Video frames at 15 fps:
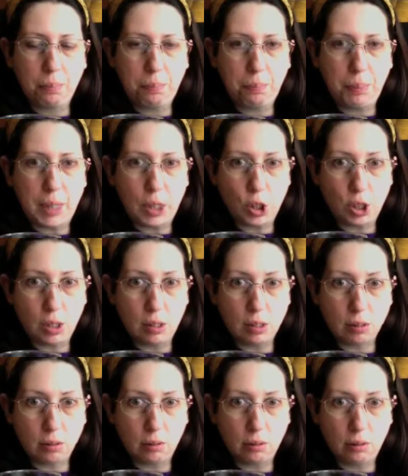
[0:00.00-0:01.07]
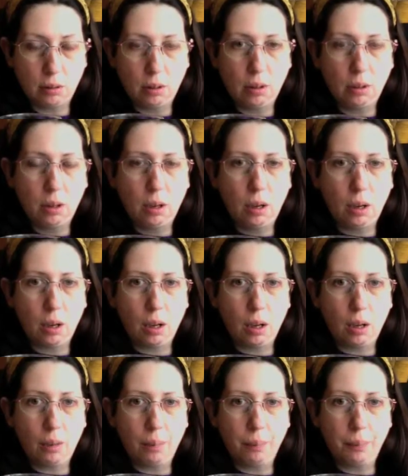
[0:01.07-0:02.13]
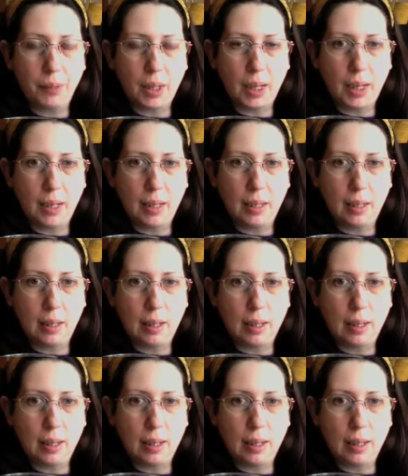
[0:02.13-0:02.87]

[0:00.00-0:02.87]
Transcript: peaches. And